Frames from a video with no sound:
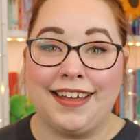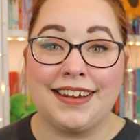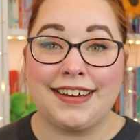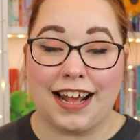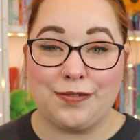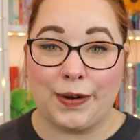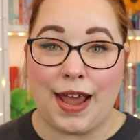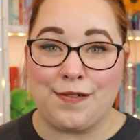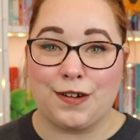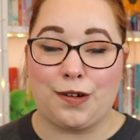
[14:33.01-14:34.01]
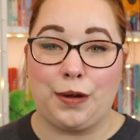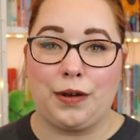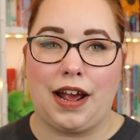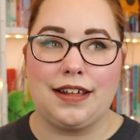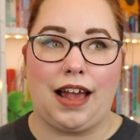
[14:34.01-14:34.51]
The next book I have to show
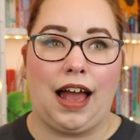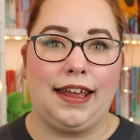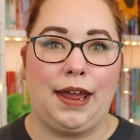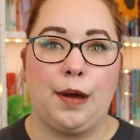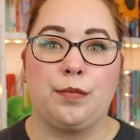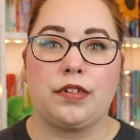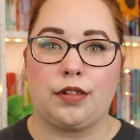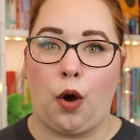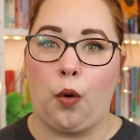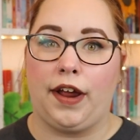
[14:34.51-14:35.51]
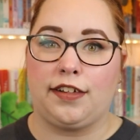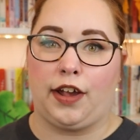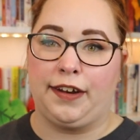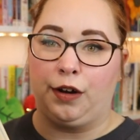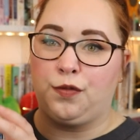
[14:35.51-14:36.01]
you guys, I am so
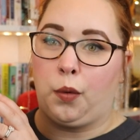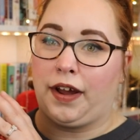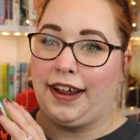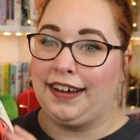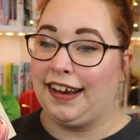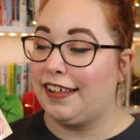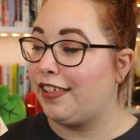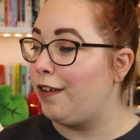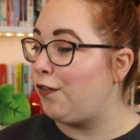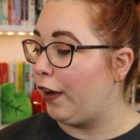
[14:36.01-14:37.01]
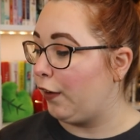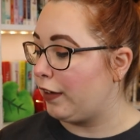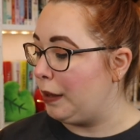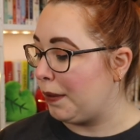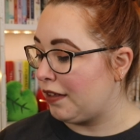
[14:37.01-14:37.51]
excited for, and it is The
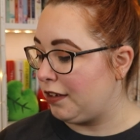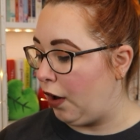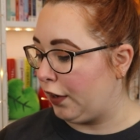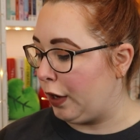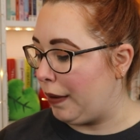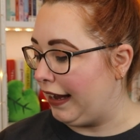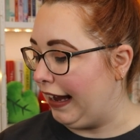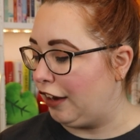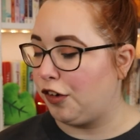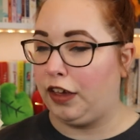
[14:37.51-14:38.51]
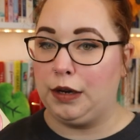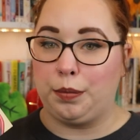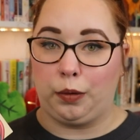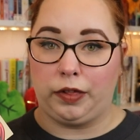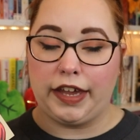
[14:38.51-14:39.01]
Firekeeper's Daughter by Angeline
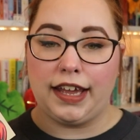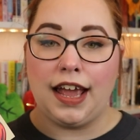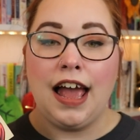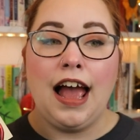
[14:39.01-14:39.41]
Bouley.